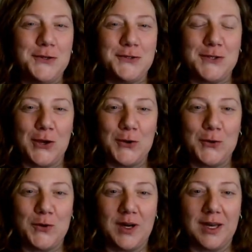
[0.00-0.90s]

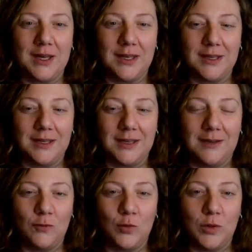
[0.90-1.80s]
So, I
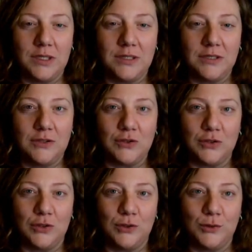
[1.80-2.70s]
have wanted
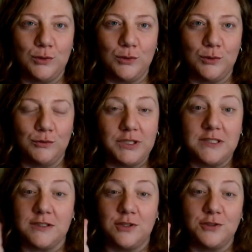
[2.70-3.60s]
to, full
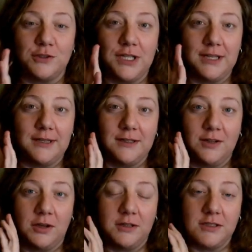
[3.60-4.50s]
disclosure, in
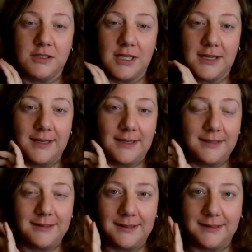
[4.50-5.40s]
college
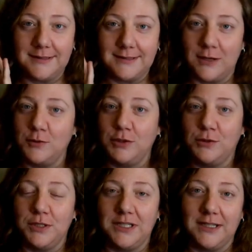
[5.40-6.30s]
I did sound
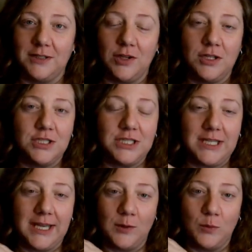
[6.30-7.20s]
recording
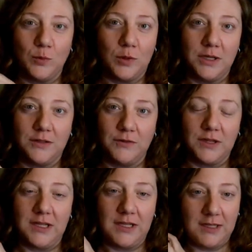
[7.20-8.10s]
technology, and one of
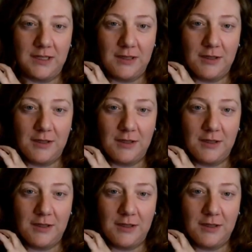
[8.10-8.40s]
the